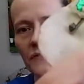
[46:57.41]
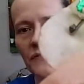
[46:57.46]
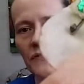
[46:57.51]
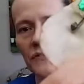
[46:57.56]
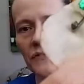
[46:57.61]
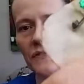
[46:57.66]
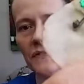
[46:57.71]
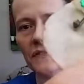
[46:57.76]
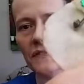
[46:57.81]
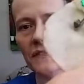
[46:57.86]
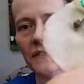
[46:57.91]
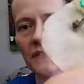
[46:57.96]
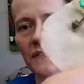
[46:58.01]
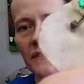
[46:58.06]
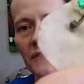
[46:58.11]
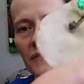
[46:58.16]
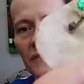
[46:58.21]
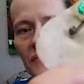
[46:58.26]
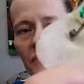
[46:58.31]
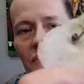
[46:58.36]
certain, that
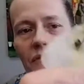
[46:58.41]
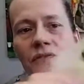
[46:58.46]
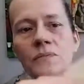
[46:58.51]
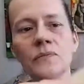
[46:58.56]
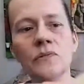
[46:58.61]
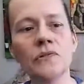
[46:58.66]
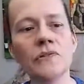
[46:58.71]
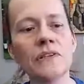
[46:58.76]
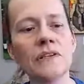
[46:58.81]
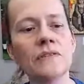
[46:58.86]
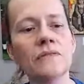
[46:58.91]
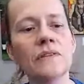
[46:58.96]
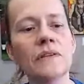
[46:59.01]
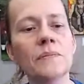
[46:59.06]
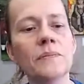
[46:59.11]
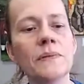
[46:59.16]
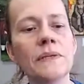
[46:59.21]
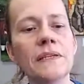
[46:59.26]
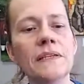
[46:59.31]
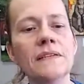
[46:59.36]
those are little mercury
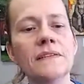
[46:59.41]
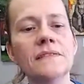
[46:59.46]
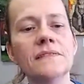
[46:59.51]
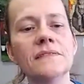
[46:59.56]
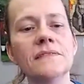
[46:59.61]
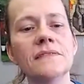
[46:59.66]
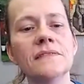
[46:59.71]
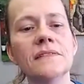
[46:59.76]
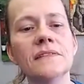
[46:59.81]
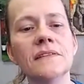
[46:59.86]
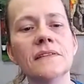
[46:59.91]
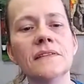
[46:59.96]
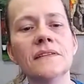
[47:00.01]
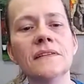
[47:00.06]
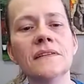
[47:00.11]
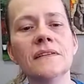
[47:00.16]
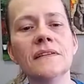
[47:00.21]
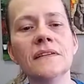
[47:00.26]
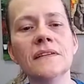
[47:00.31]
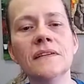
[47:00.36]
beads
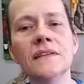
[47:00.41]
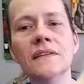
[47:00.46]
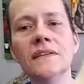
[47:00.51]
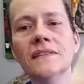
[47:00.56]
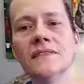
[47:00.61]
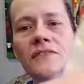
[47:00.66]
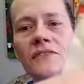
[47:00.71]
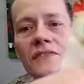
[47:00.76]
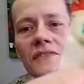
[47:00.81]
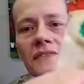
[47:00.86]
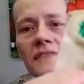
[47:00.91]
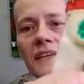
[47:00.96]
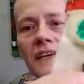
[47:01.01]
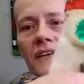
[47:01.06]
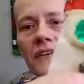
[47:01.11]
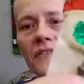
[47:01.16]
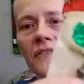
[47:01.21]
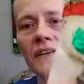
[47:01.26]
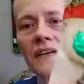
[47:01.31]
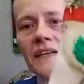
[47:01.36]
just
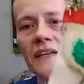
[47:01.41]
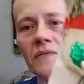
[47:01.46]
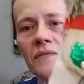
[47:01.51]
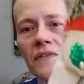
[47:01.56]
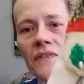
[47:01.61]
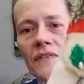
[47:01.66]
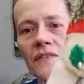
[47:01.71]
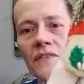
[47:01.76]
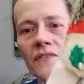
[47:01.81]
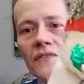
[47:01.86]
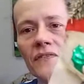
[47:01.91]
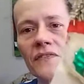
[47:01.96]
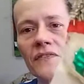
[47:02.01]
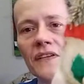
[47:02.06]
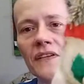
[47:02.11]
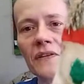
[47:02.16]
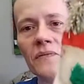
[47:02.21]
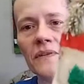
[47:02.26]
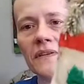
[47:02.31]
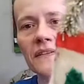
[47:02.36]
decorating with the little
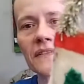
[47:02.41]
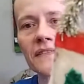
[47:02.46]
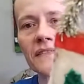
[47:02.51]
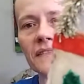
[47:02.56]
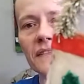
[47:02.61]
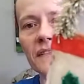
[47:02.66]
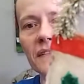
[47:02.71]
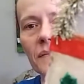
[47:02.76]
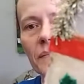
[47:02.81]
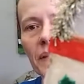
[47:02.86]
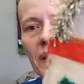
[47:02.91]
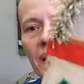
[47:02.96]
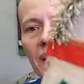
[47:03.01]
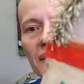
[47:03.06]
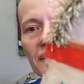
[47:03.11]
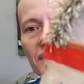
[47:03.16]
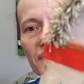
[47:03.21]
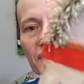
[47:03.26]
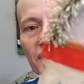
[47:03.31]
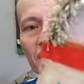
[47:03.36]
sequins and the
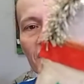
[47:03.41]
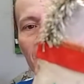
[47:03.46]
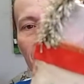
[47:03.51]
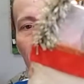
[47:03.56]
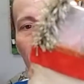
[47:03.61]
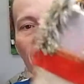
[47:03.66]
packages on